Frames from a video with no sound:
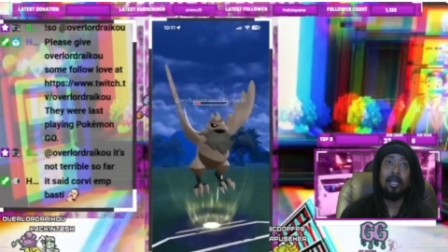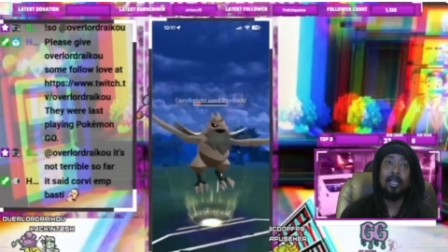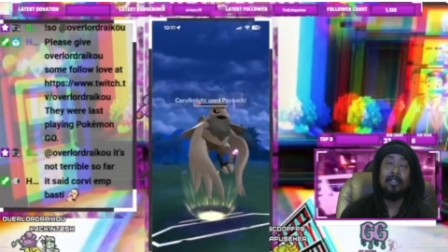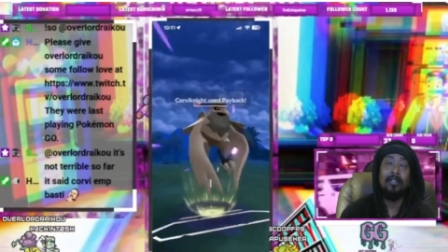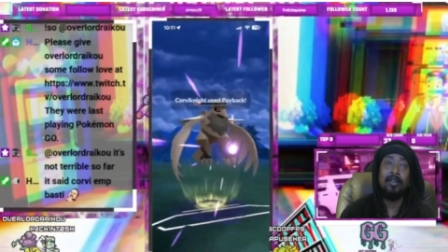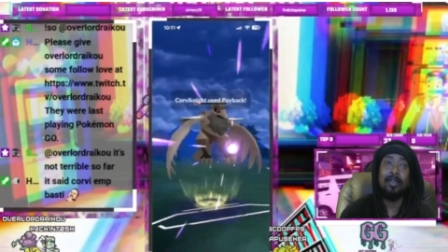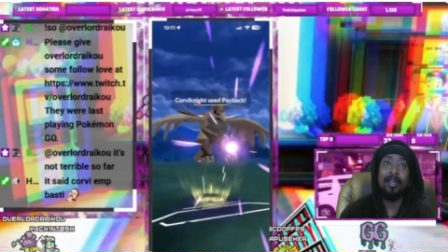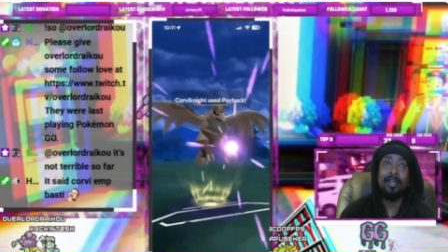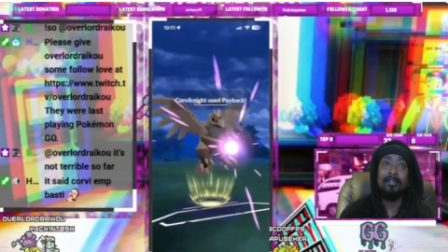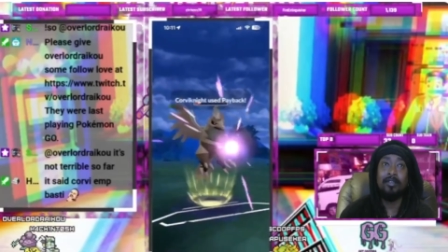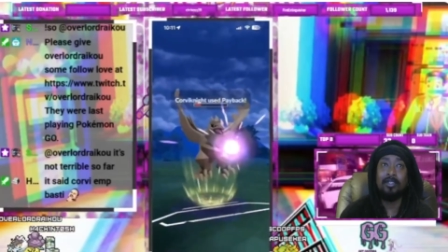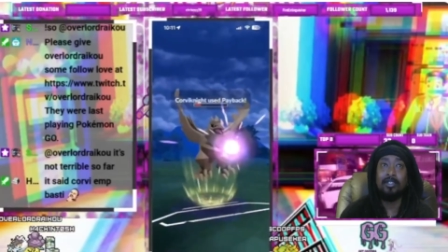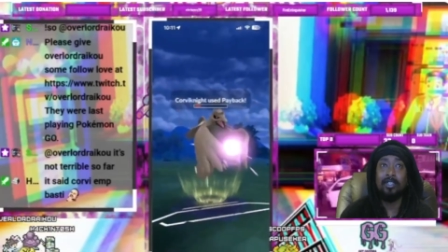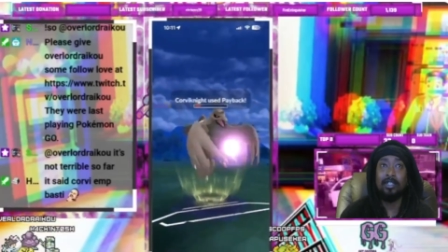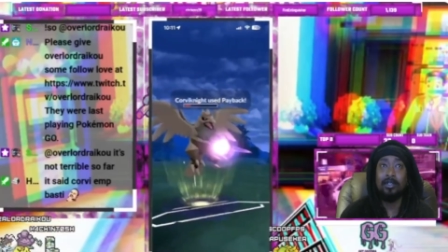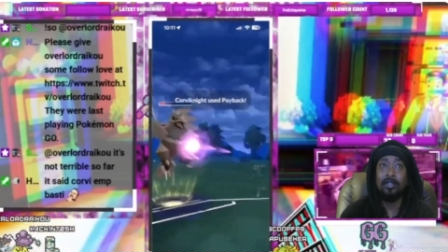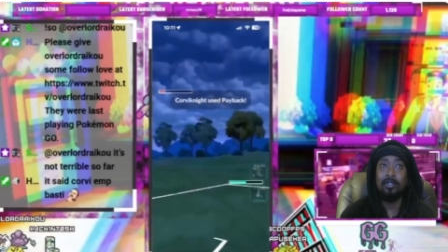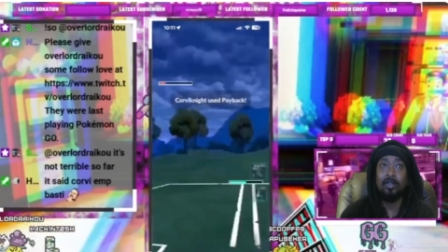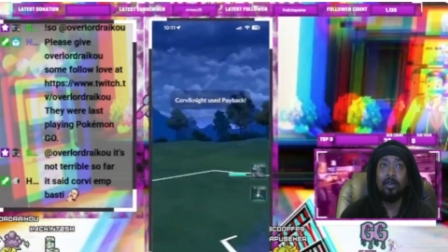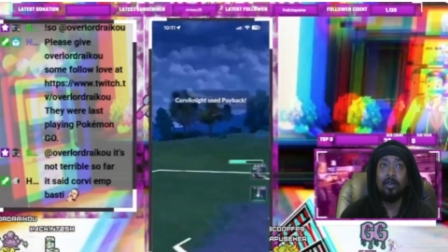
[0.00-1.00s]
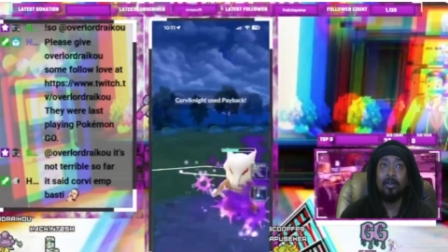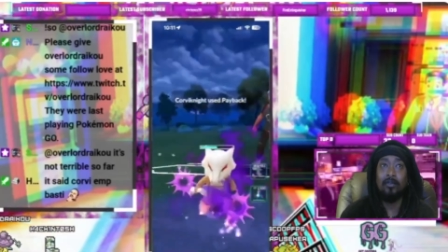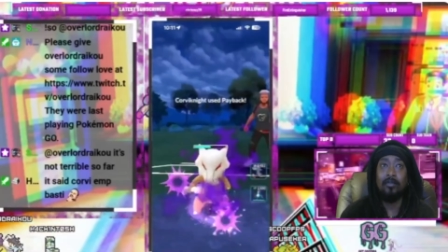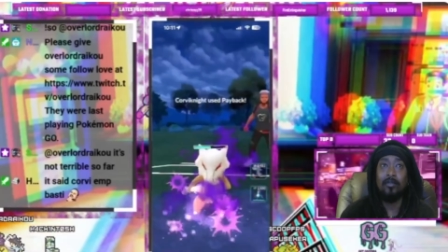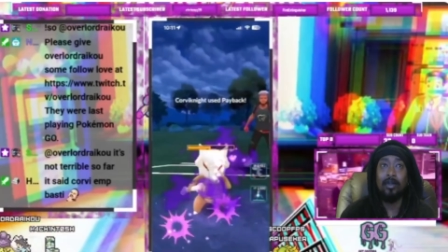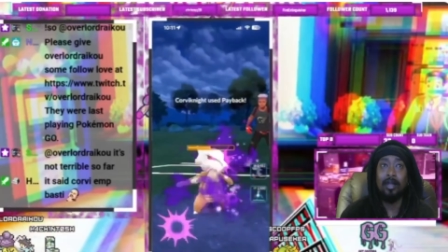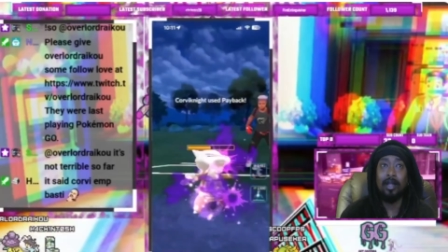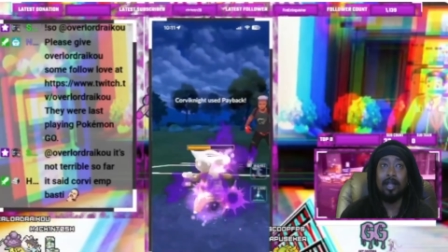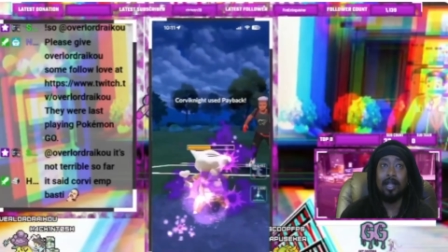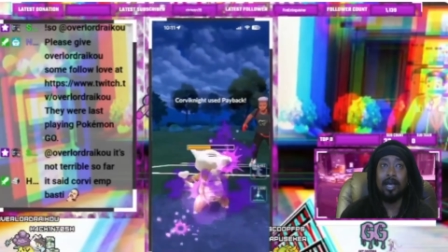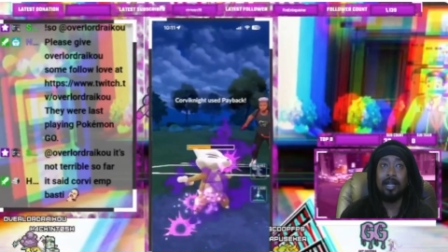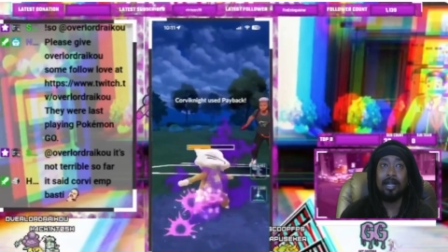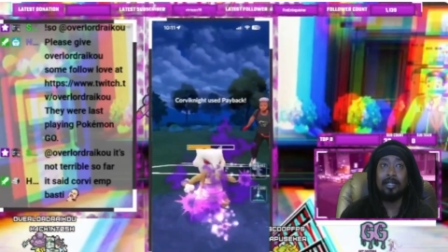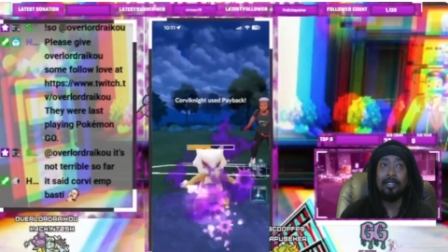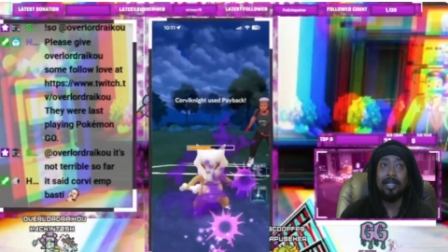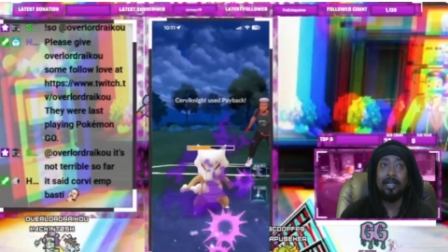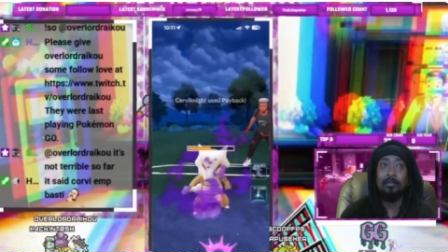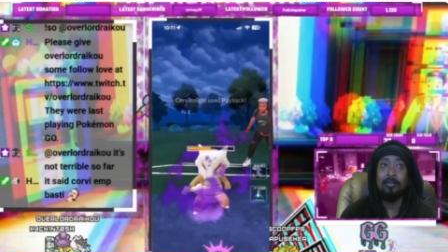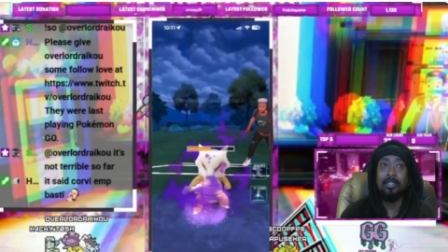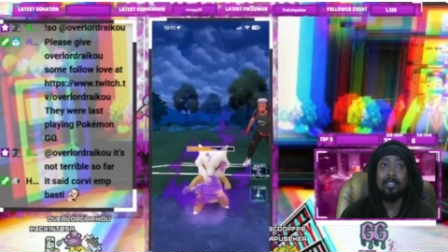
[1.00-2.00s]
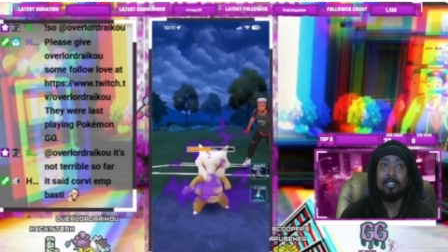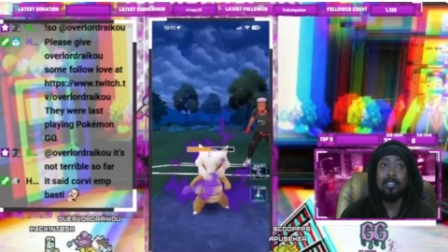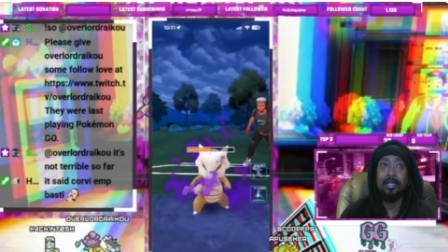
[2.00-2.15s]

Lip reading: either get the shield or a lot of damage.